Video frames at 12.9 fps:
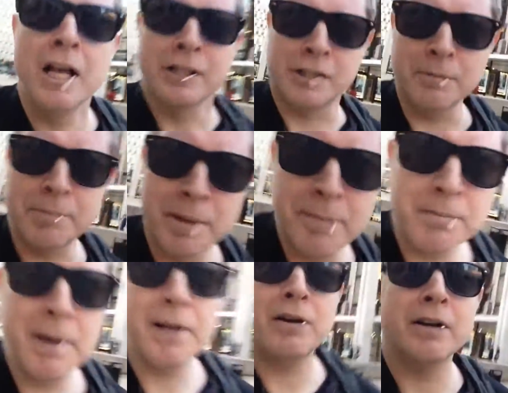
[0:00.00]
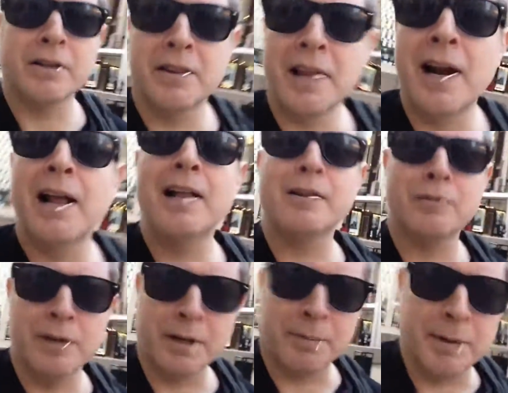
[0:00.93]
some people might argue that Alan
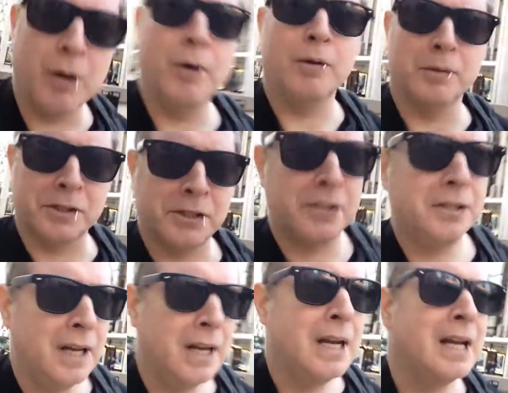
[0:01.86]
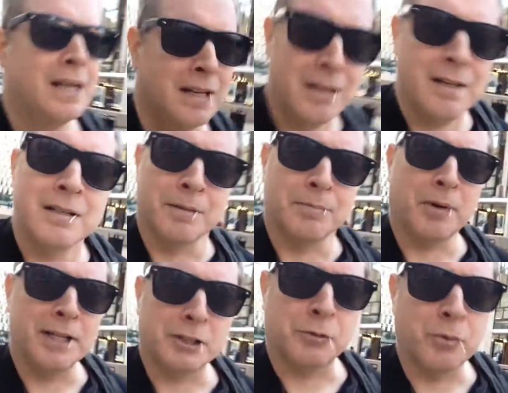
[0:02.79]
Rickman holds the
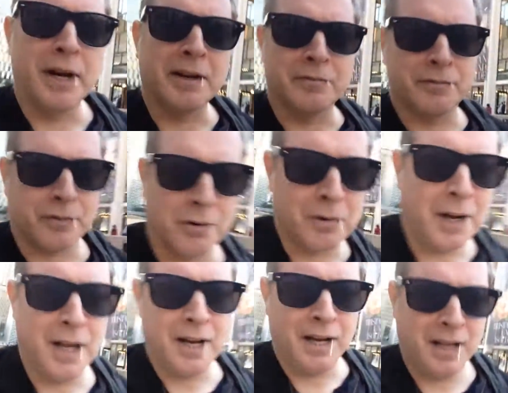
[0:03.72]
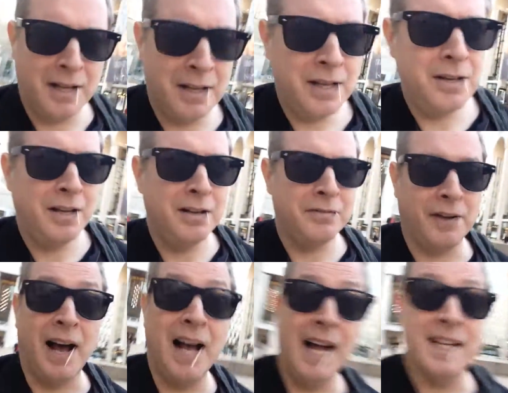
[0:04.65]
brass ring for
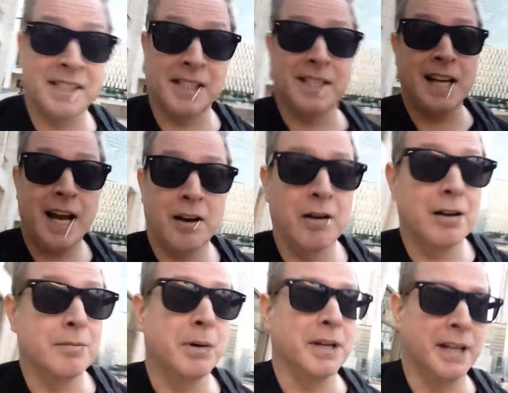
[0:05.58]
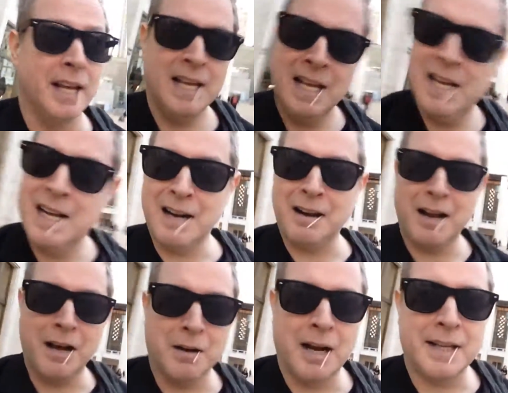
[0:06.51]
Hans and Die Hard, but I don't
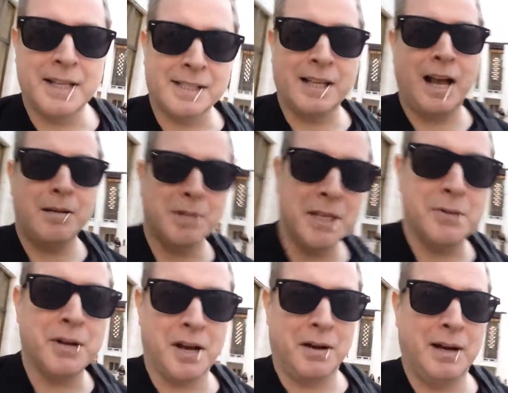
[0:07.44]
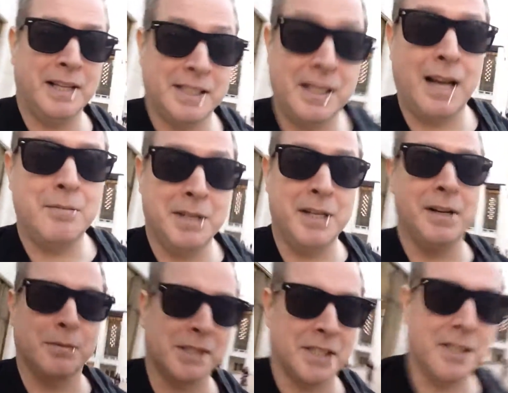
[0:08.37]
know. I think Tommy
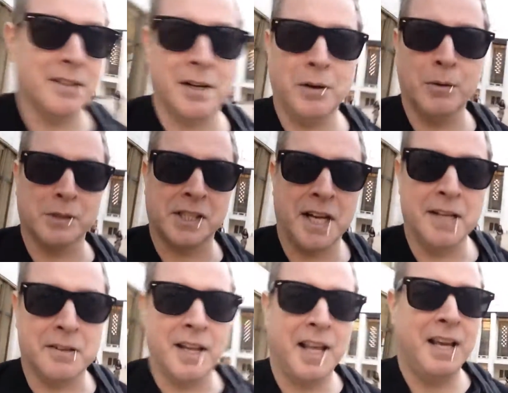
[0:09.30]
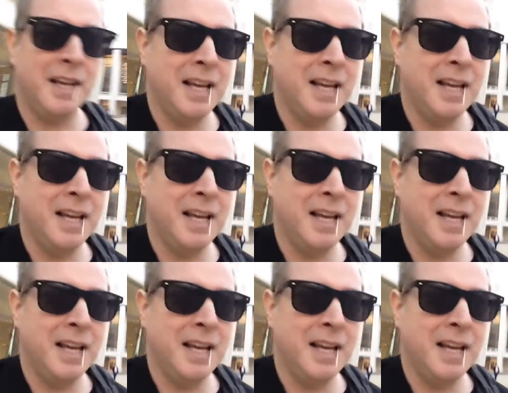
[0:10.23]
Udo is still the gold standard.